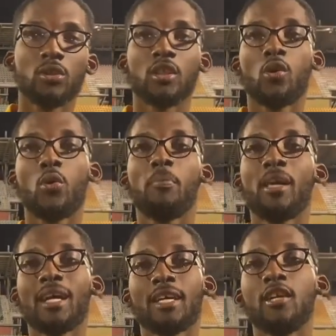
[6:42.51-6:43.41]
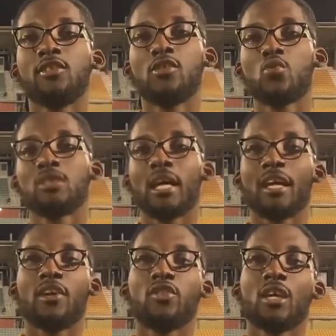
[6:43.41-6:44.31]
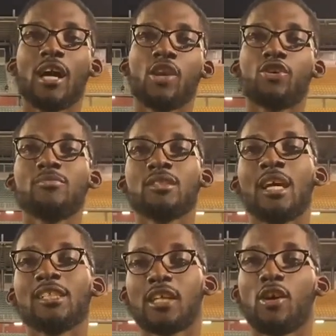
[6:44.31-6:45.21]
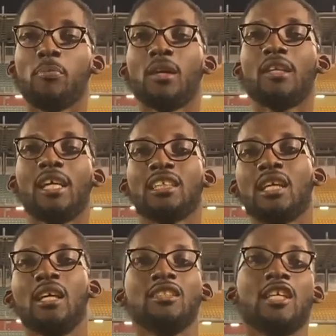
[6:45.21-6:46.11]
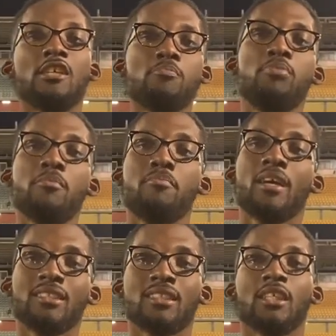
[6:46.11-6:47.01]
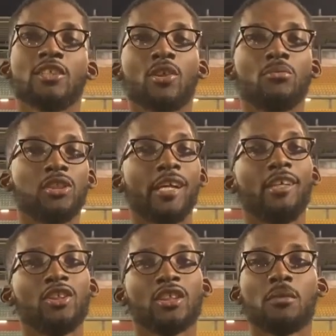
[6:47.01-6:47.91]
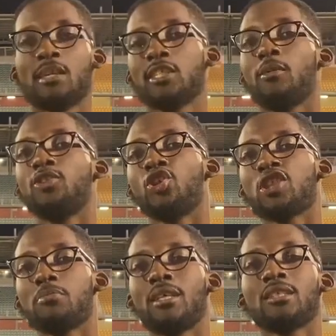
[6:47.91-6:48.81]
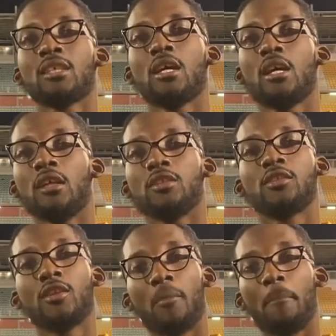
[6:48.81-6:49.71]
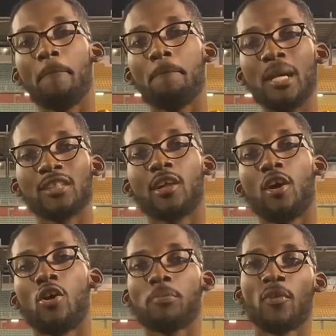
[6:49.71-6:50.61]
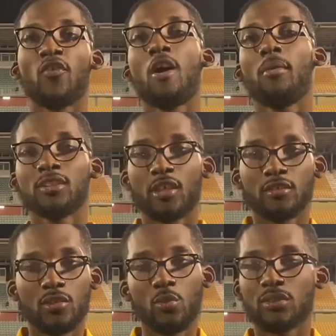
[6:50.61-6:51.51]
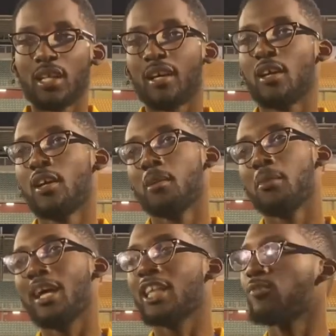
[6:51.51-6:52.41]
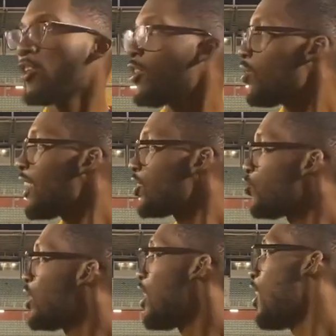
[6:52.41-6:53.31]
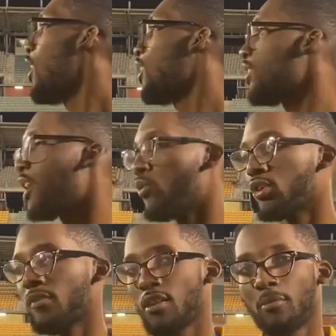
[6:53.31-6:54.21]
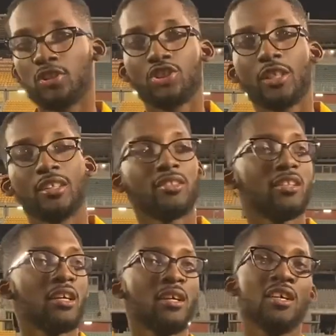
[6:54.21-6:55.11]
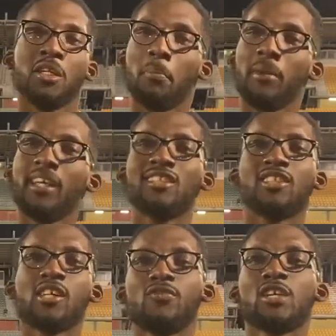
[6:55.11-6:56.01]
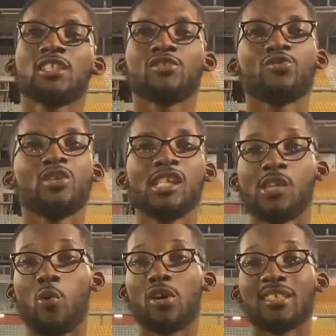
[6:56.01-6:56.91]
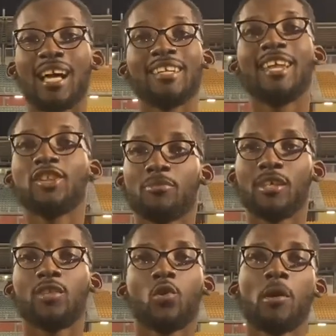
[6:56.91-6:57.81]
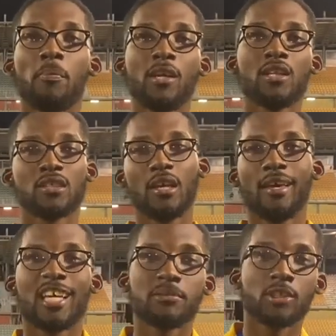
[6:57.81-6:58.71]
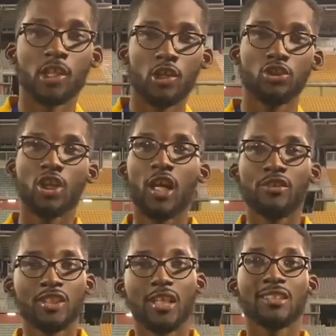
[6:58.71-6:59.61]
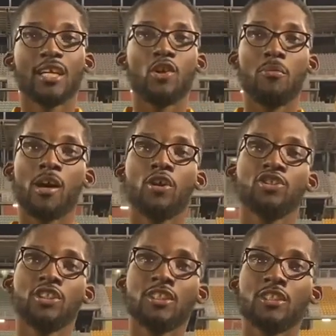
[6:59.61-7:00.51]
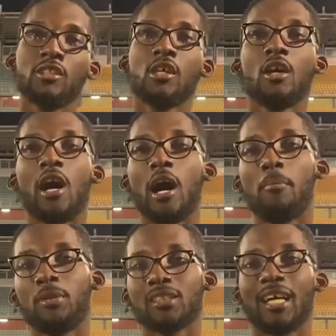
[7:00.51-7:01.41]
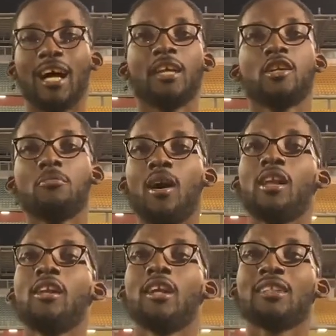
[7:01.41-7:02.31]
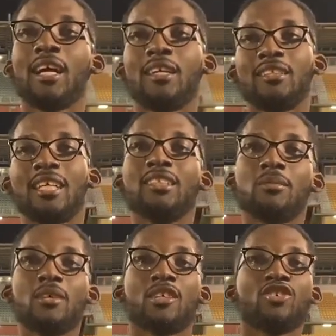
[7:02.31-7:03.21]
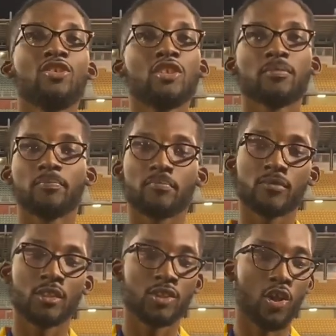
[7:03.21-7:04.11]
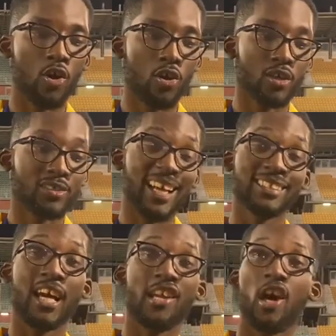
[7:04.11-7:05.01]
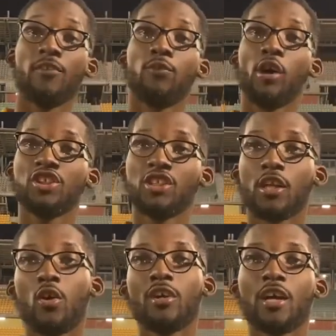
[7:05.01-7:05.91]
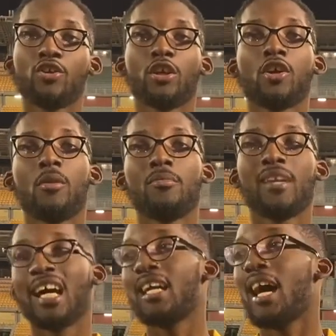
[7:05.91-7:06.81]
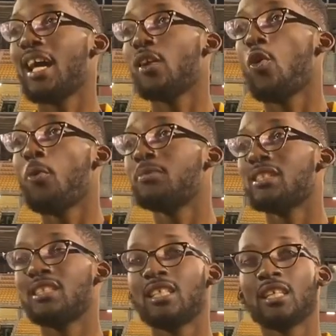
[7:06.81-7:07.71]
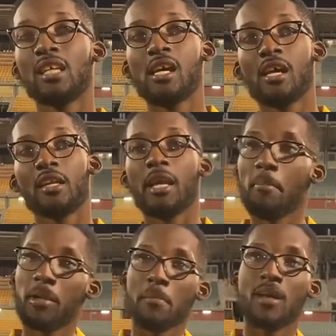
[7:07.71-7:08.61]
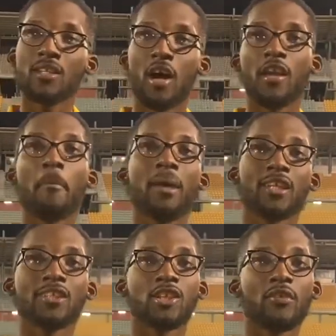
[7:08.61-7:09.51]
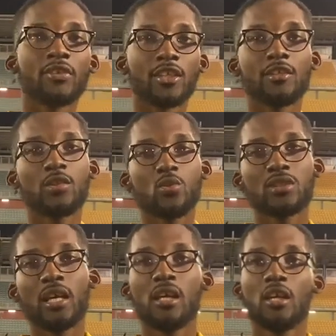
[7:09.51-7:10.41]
We play again on Tuesday, and I think Hargreaves has a couple of days to implement some changes, to make some adjustments to better our performance on Tuesday. But as for now, that's really all that we could have demonstrated today. The playing surface really was a detriment to our players, especially Dujuan Richards and Omari Hutchinson, players that handle the ball a lot and tend to make runs. So that's of unfortunate how that cookie crumbled. I hope to see them play better on a better surface on Tuesday.